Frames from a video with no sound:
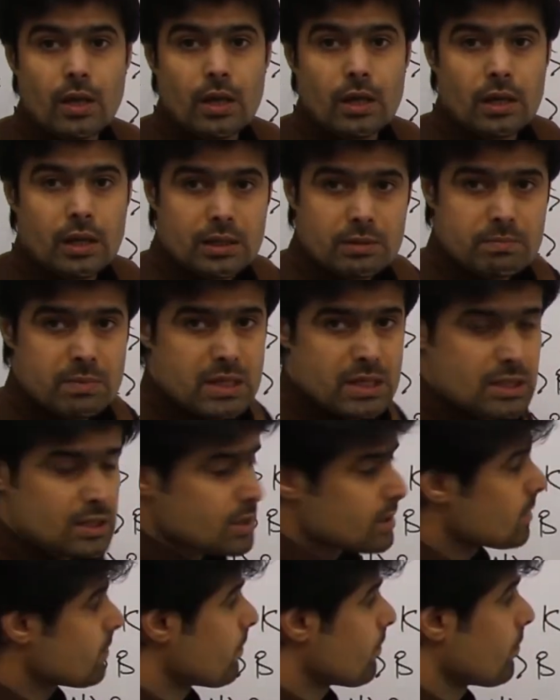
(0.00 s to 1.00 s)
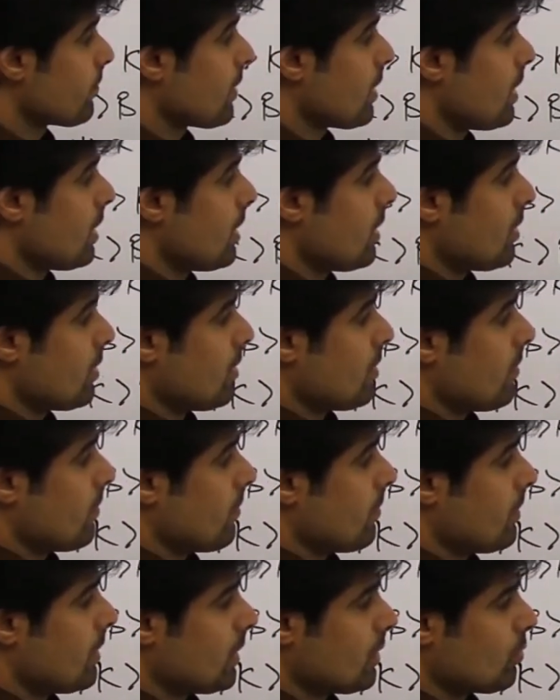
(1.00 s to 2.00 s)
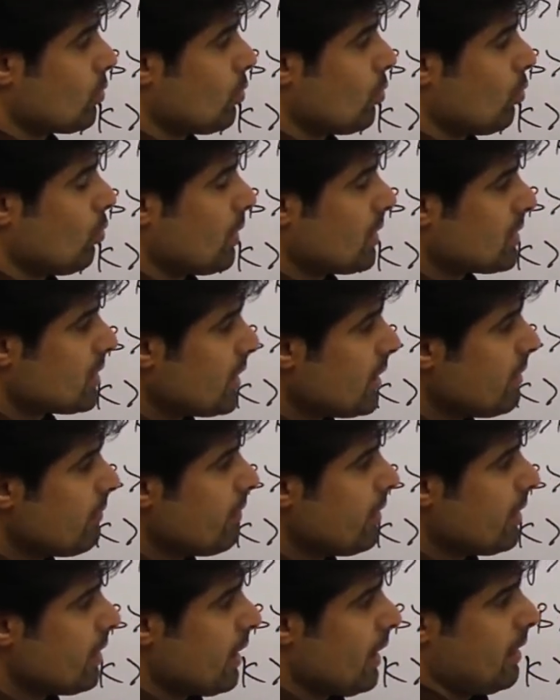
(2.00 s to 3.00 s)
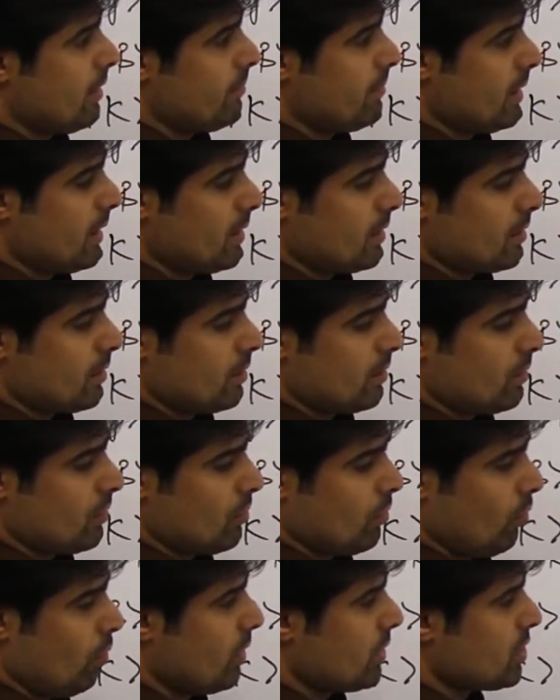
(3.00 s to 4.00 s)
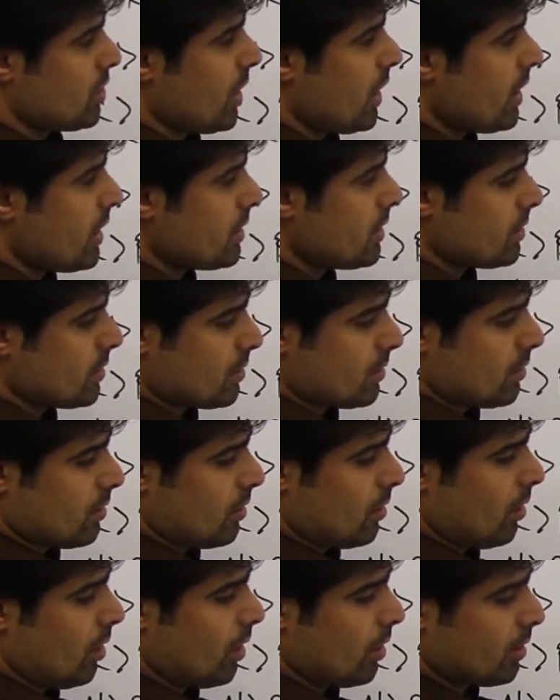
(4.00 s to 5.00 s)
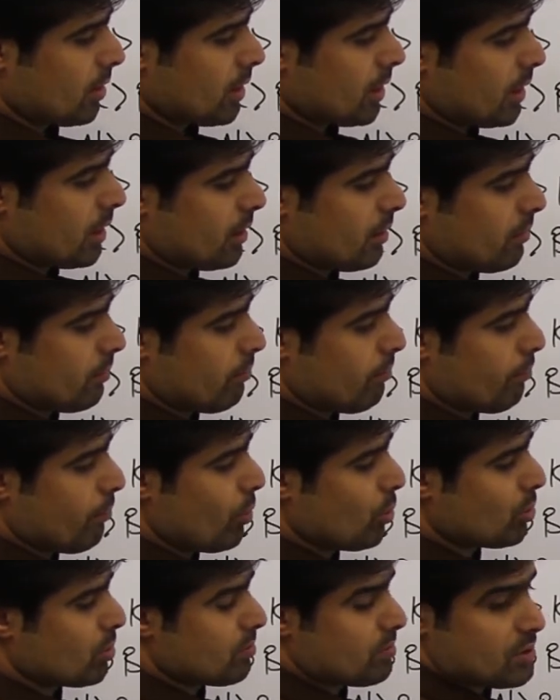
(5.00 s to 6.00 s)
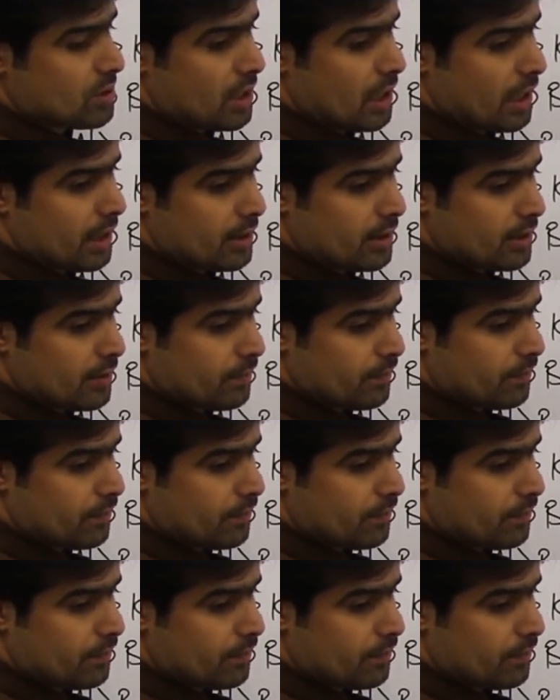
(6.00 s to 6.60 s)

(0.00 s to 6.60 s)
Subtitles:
It means that whatever element which is on the bottom side,